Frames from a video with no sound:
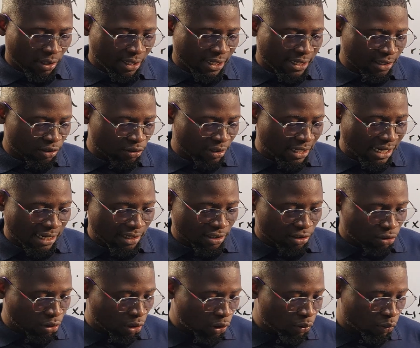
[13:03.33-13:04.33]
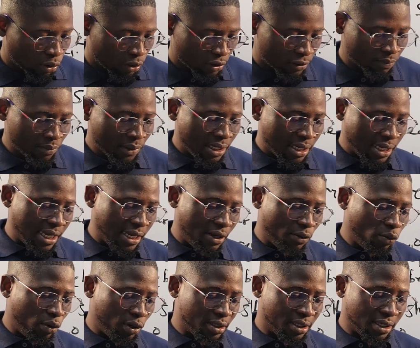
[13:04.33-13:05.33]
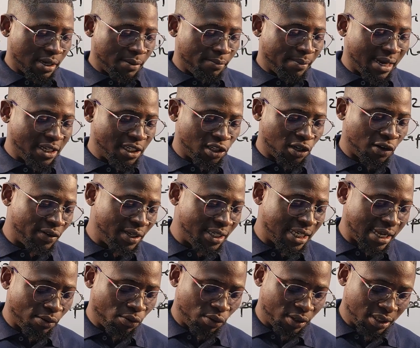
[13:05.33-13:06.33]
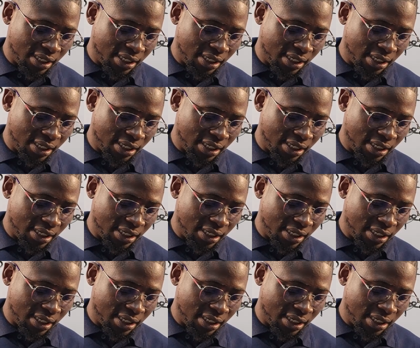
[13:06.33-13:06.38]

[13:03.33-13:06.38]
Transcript: Okay, so they are stored by dissolving them